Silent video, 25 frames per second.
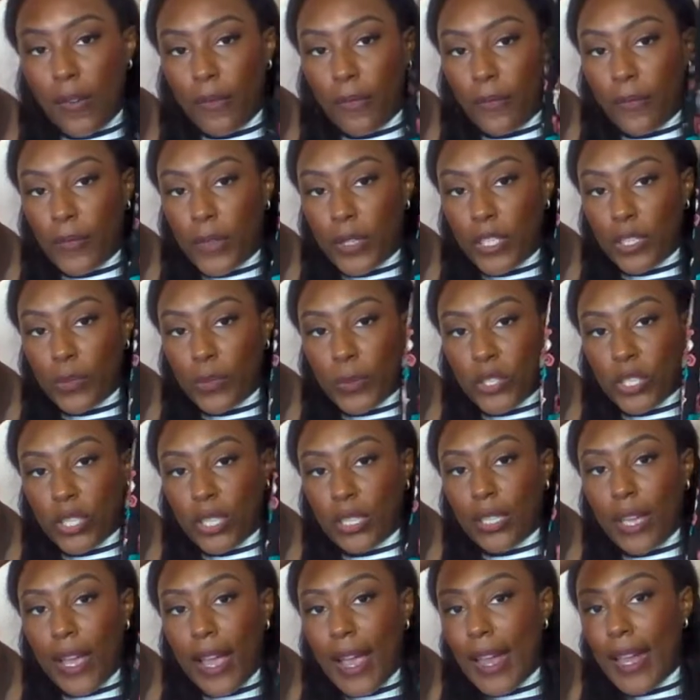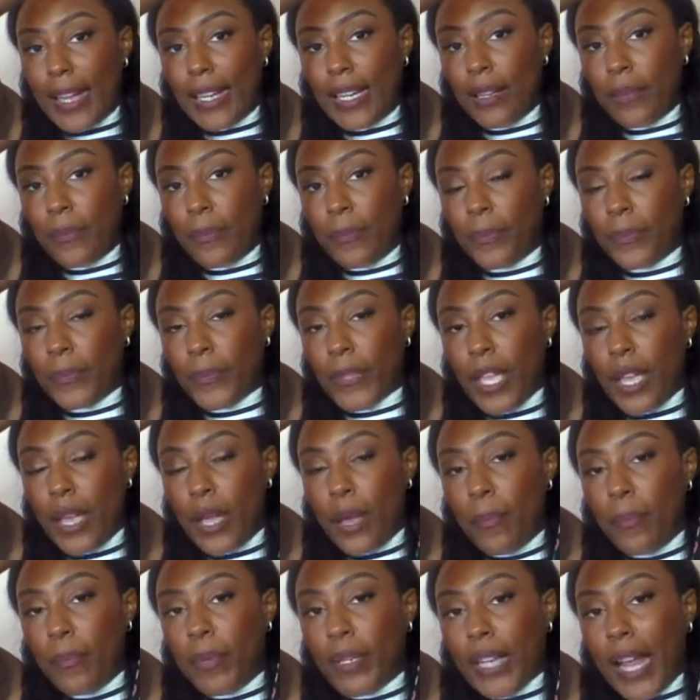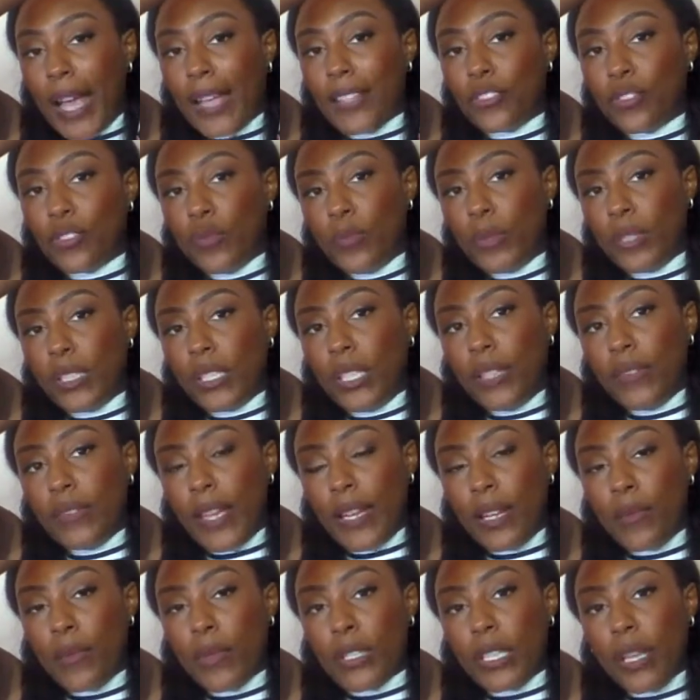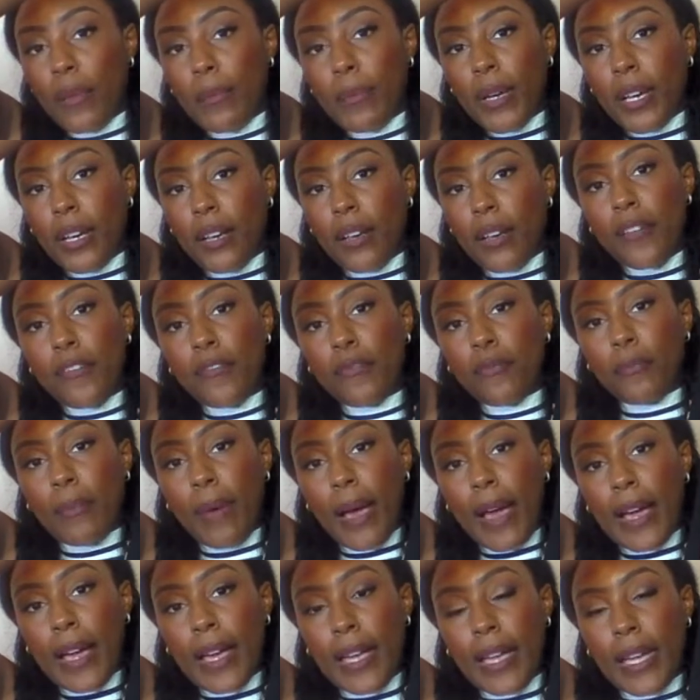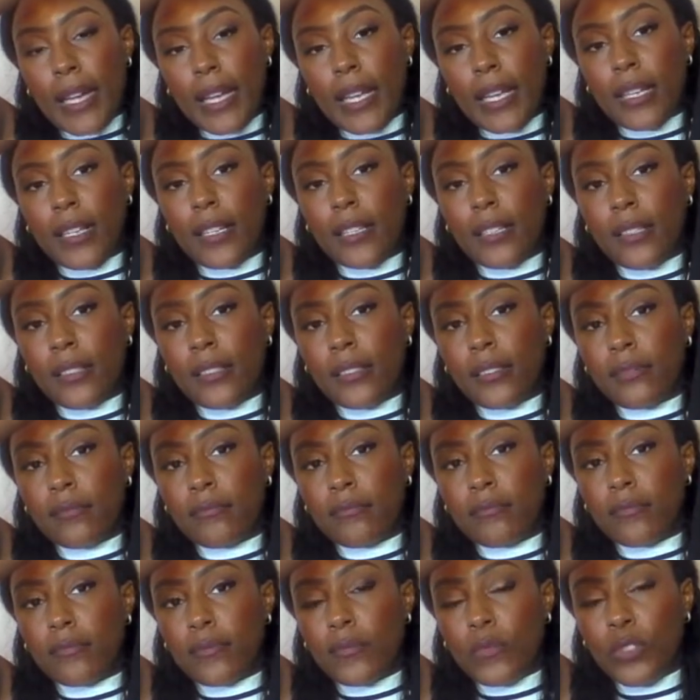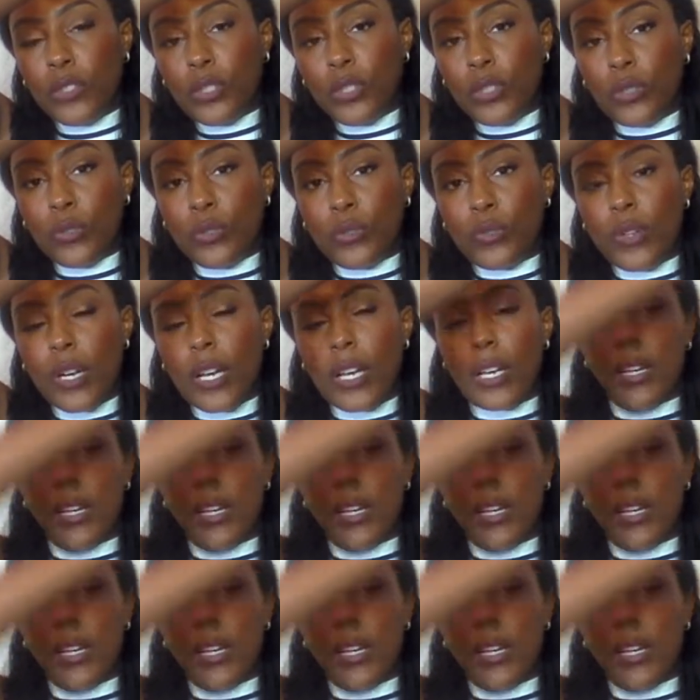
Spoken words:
particular item, but I do believe that it was above my new